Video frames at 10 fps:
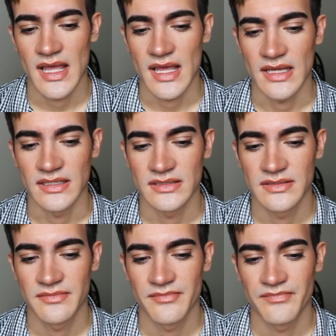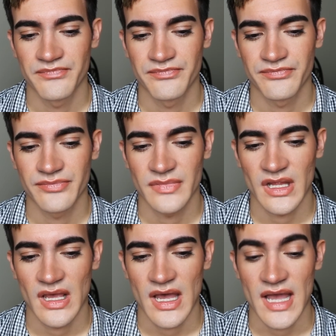And
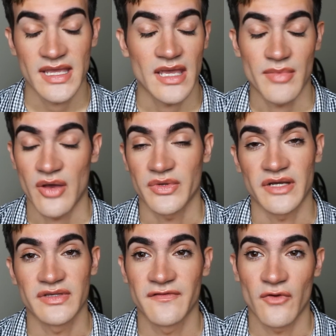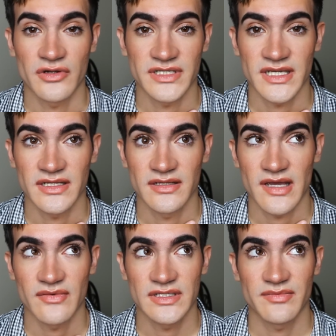I came out when I was 14.
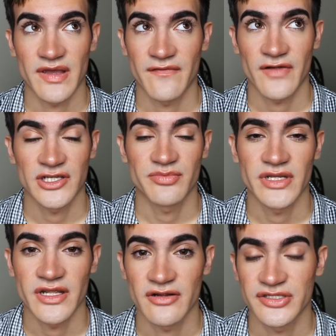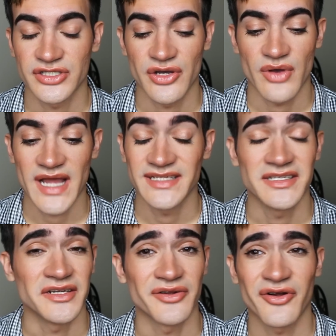That was my freshman year. So I
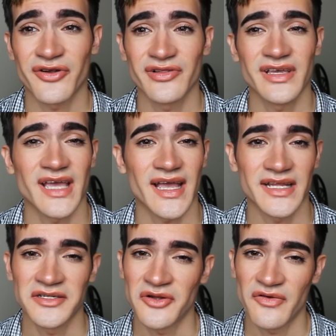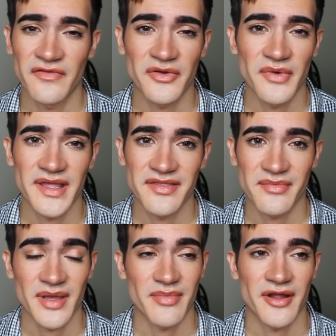did it early. I got it over
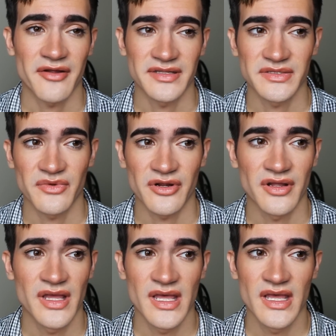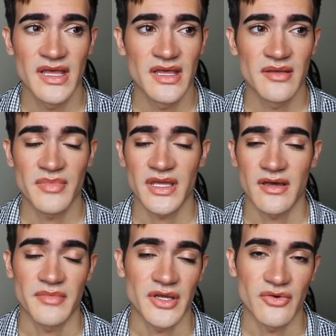with. My parents were
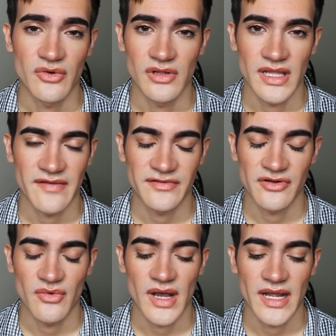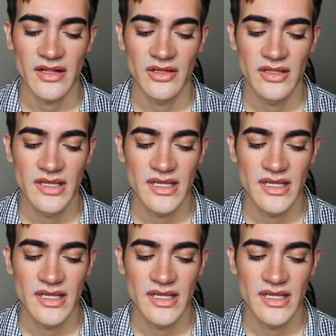becoming cool after a while.